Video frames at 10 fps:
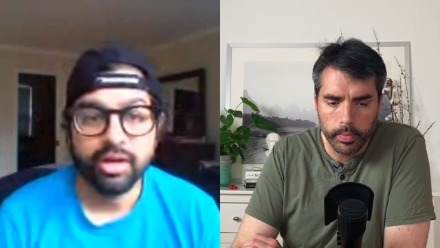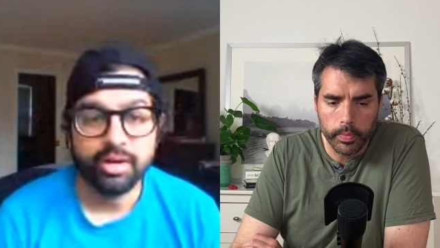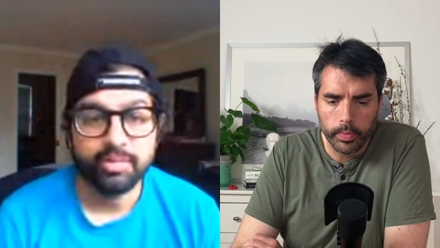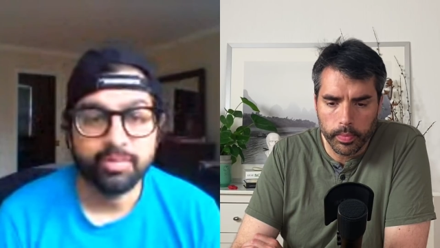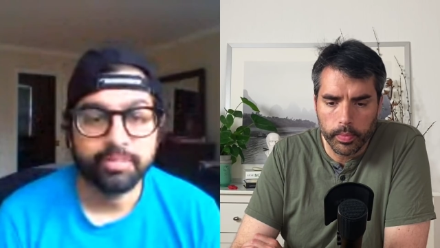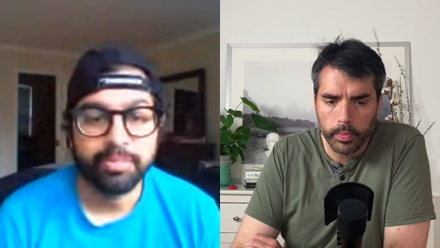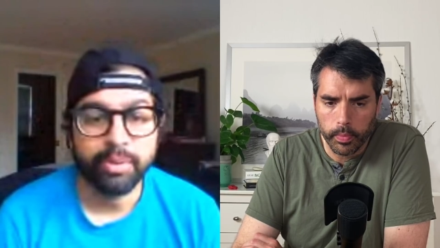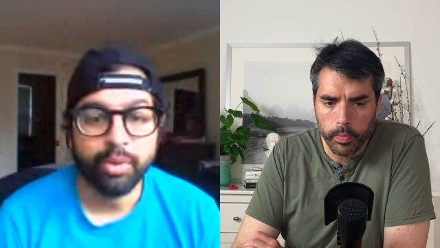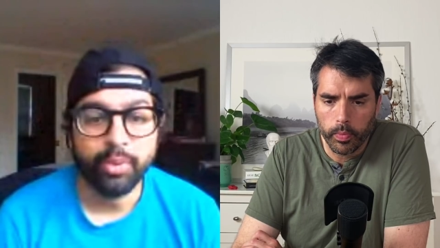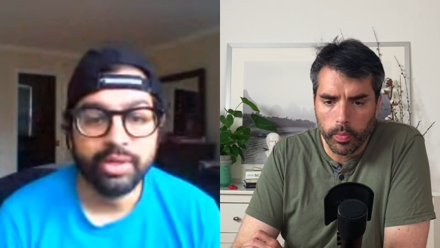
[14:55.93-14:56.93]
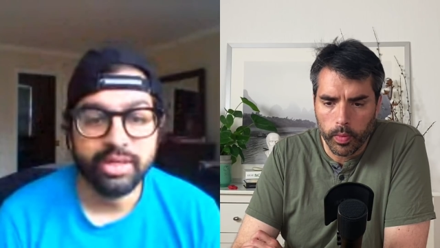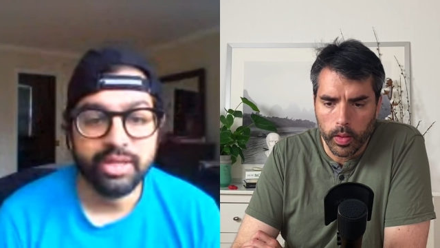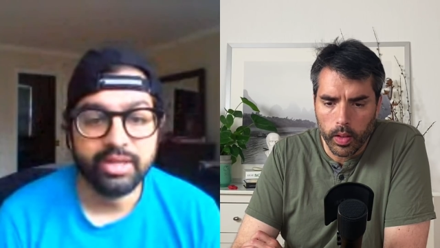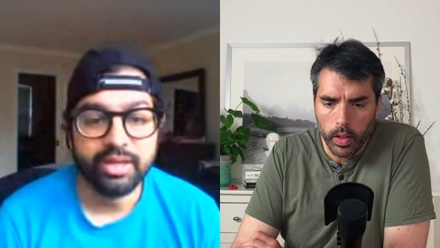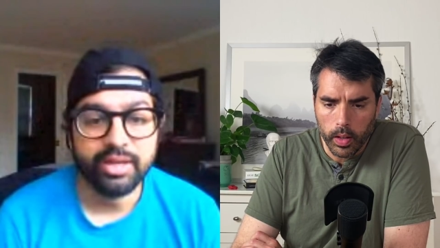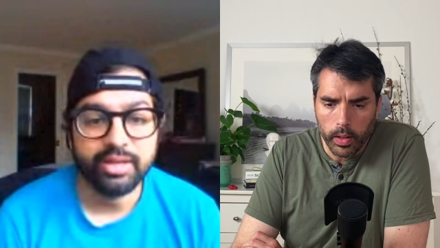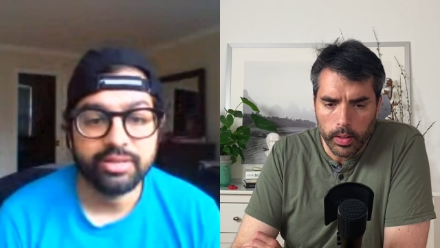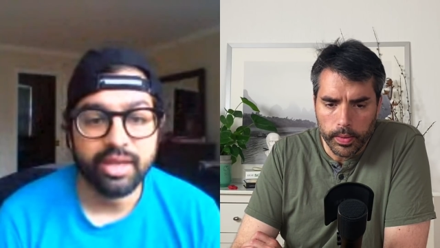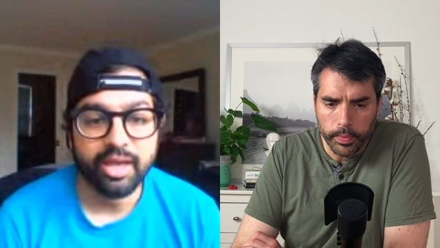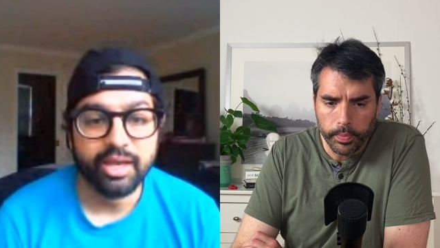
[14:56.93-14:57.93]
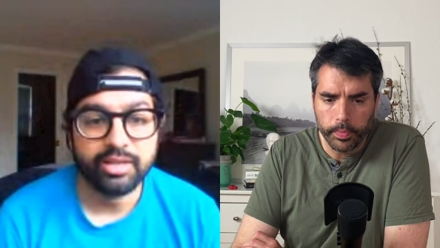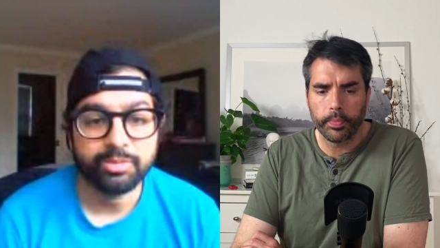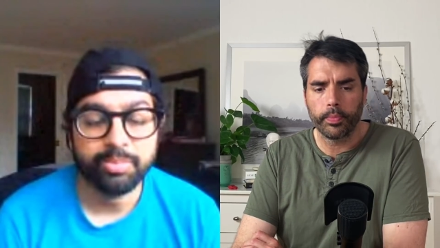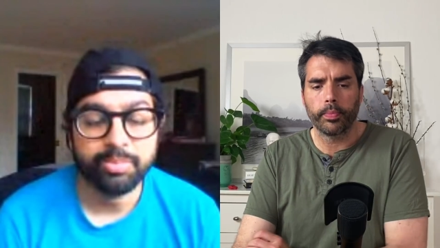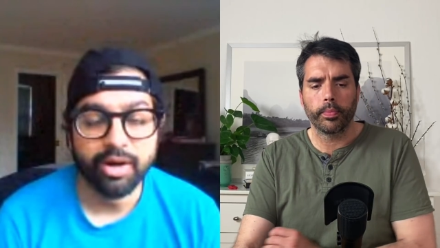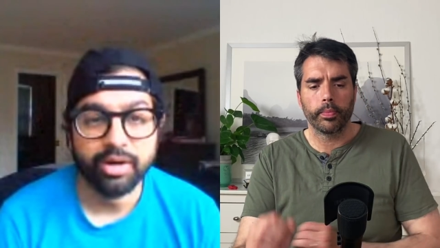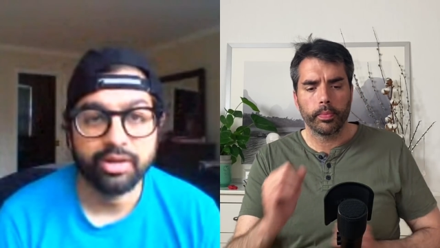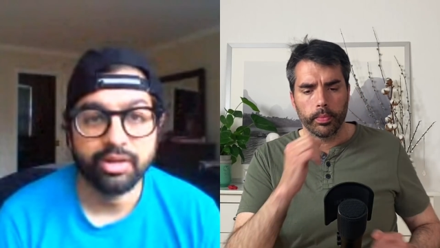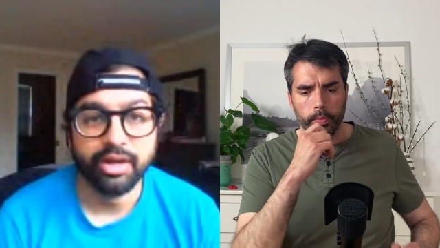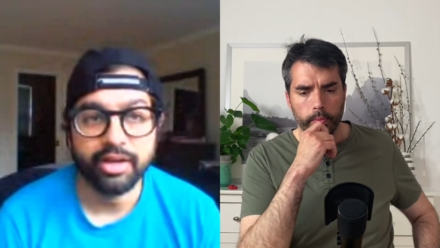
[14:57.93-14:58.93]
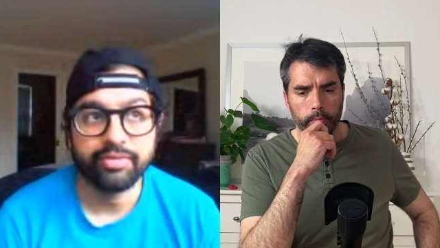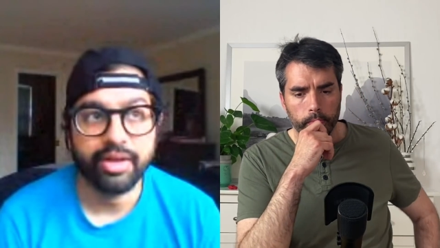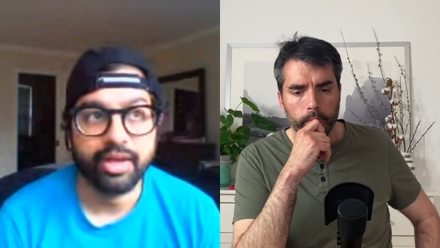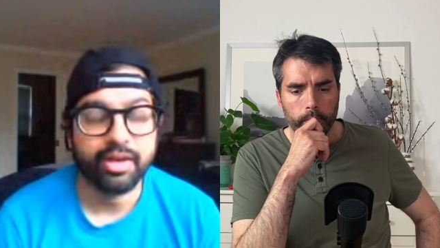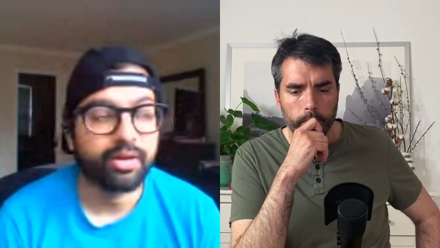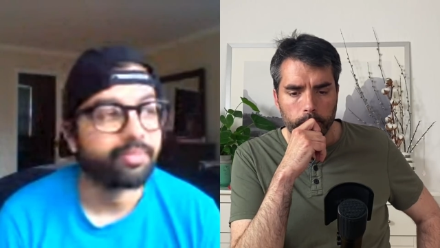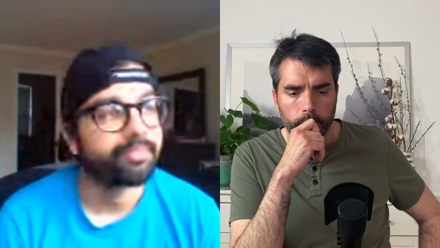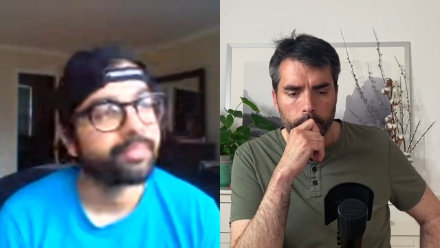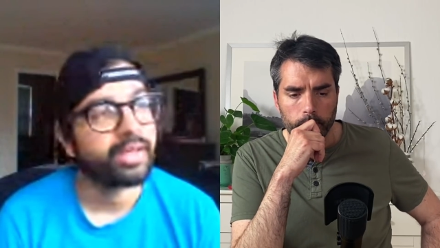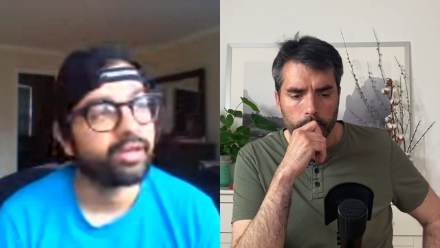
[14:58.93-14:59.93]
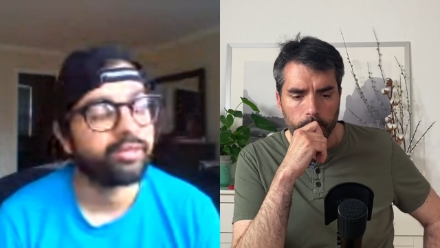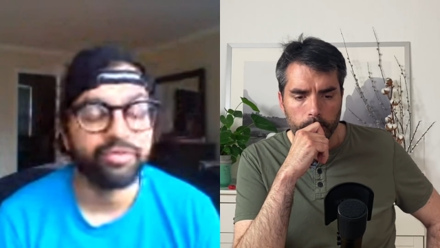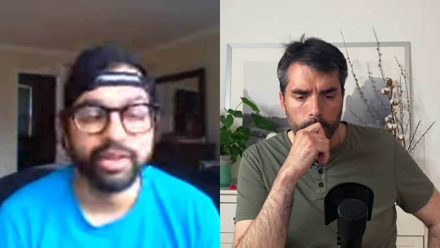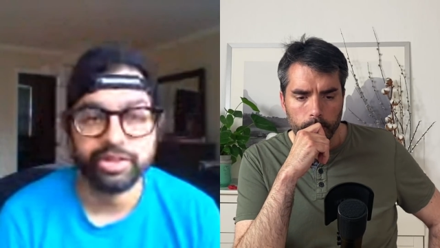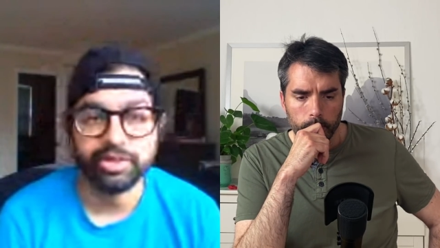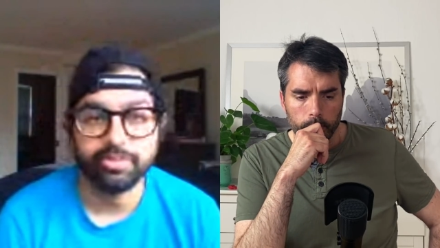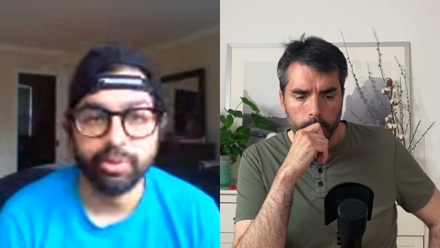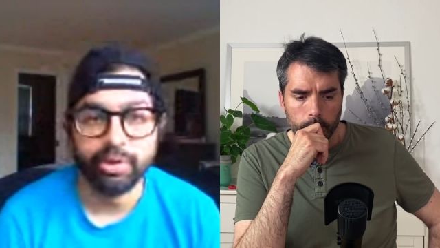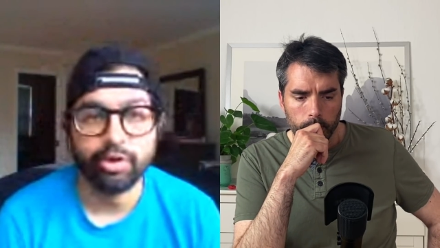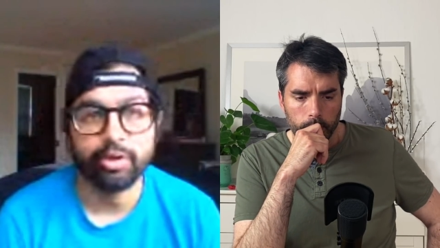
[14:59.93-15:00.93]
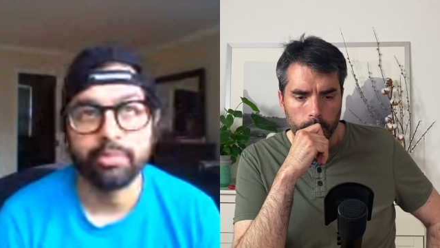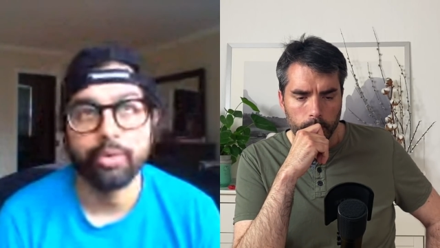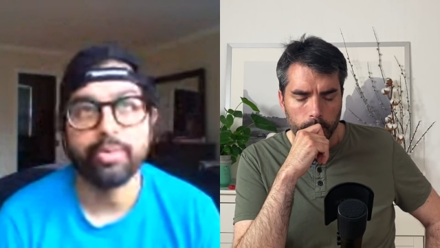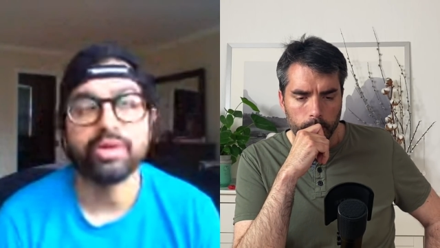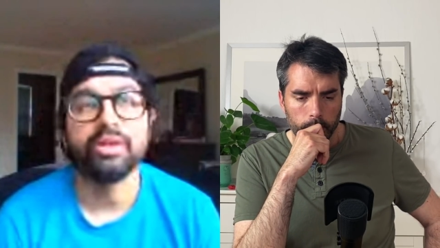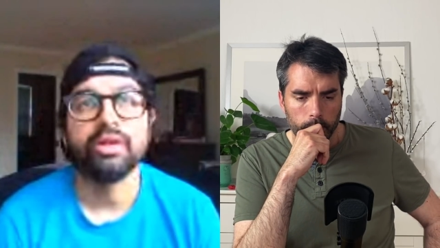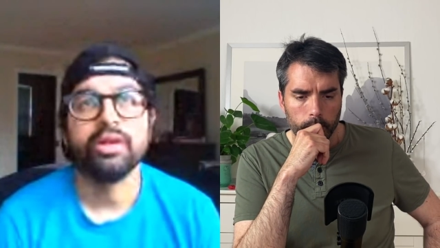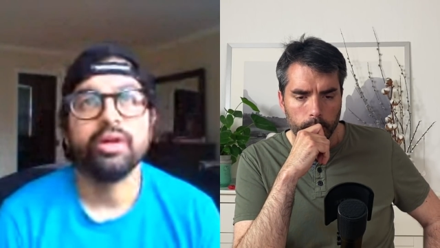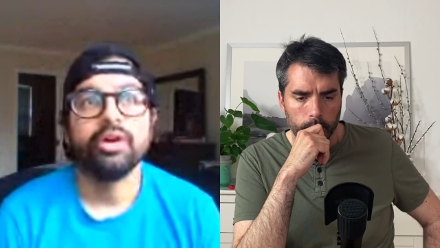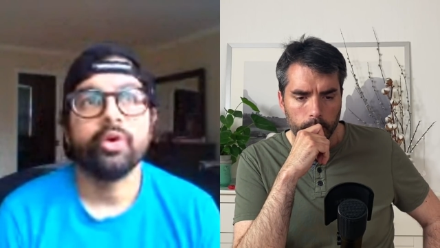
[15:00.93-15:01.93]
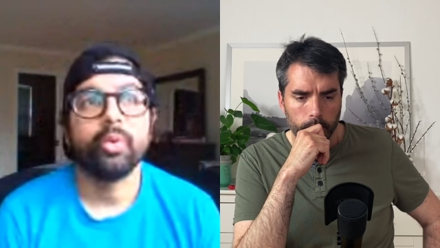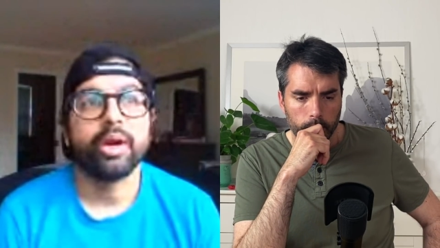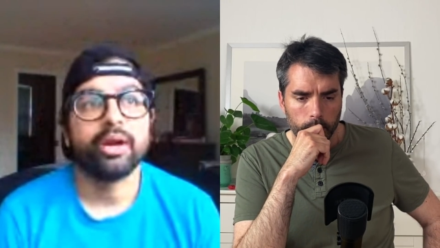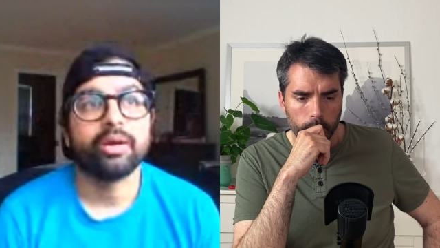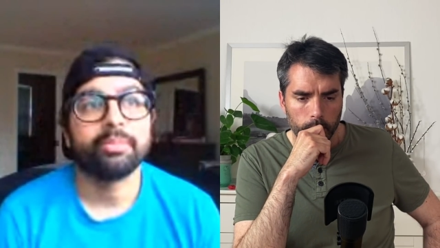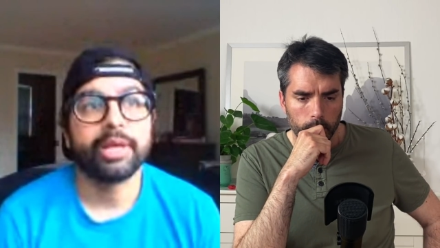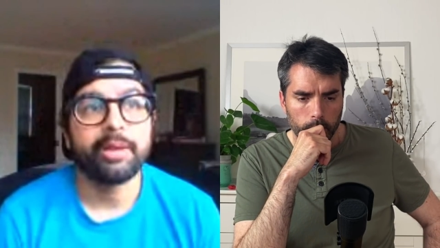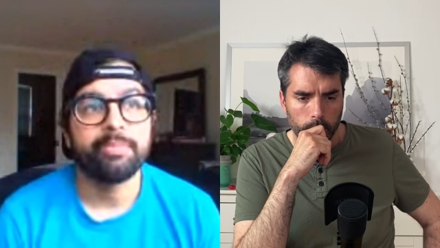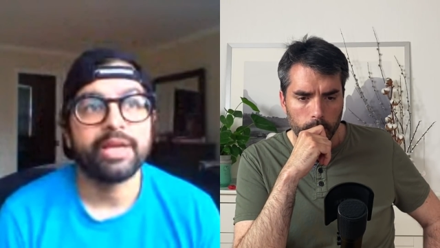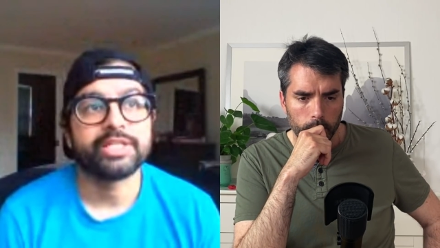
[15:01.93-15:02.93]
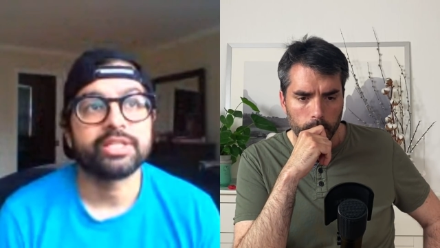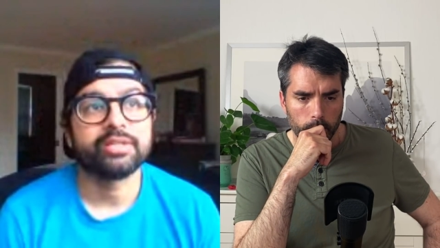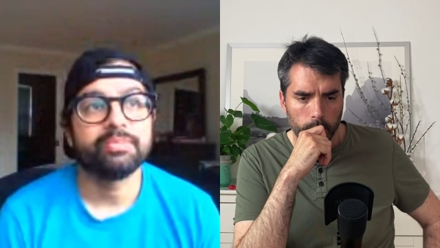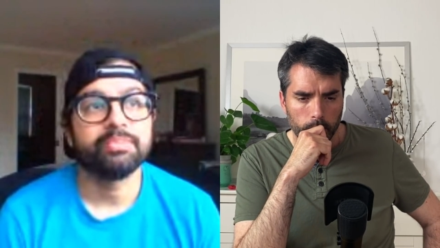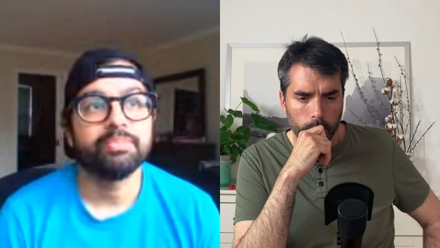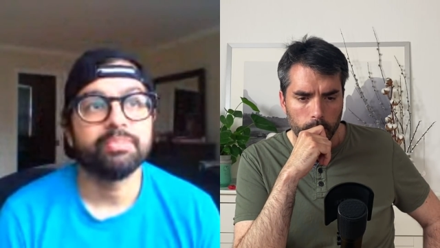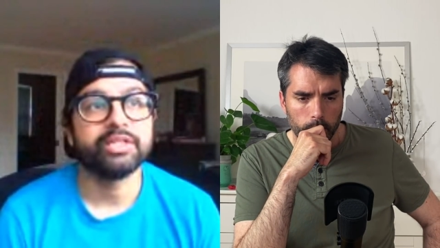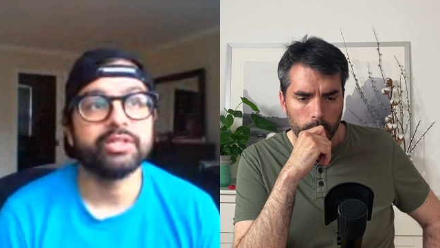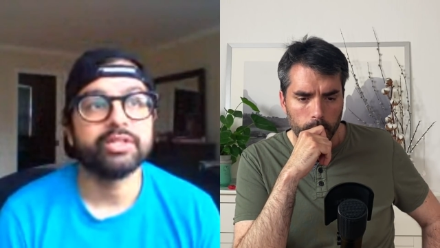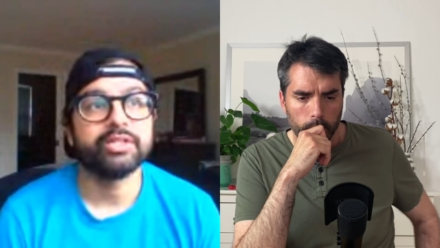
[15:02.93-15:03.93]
Speaker 1: But what we need is a spark, kind of a an inflection point or a moment where plant-based meats go